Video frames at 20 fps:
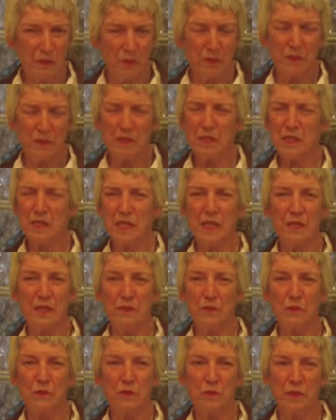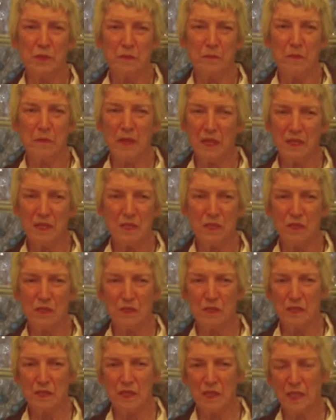or to say they're doing
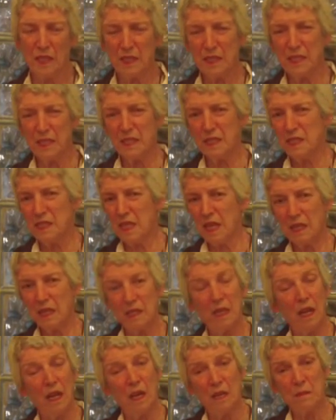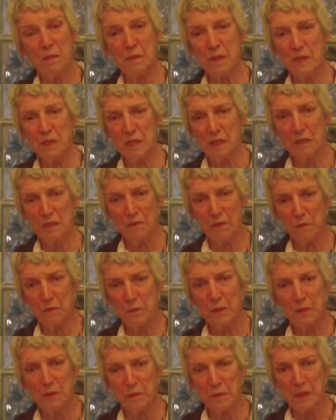postures, and that's the exact opposite of the
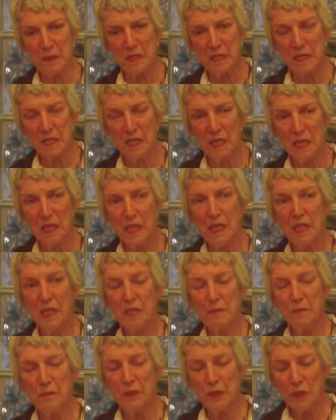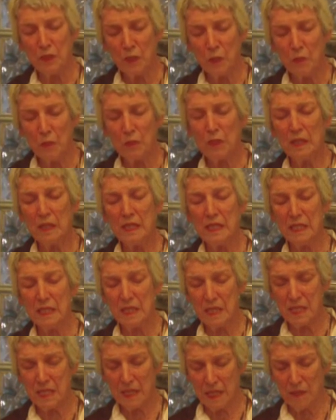purpose. But yoga
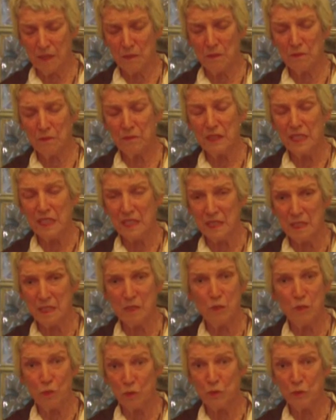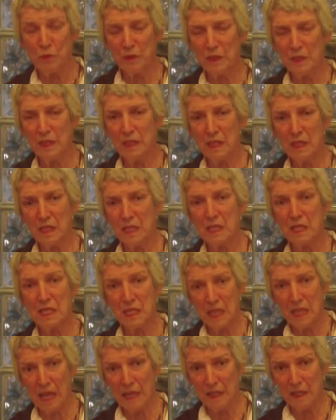itself is truly a
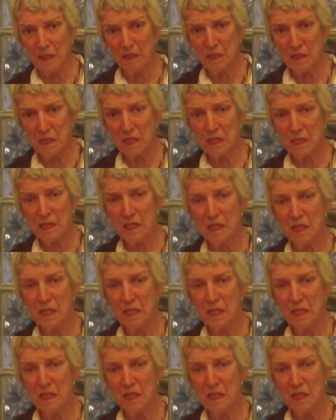science.